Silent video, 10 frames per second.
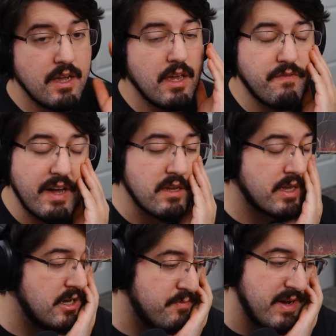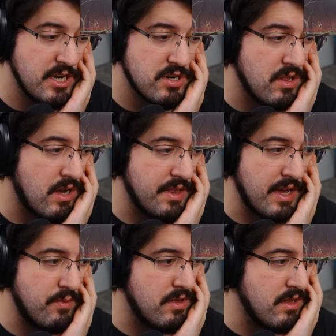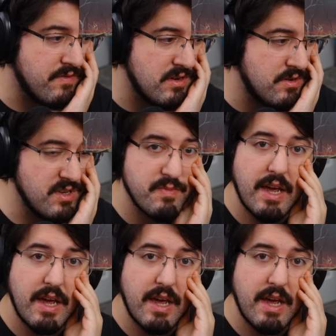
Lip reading: If I could kitbash cloth, I would love to do this,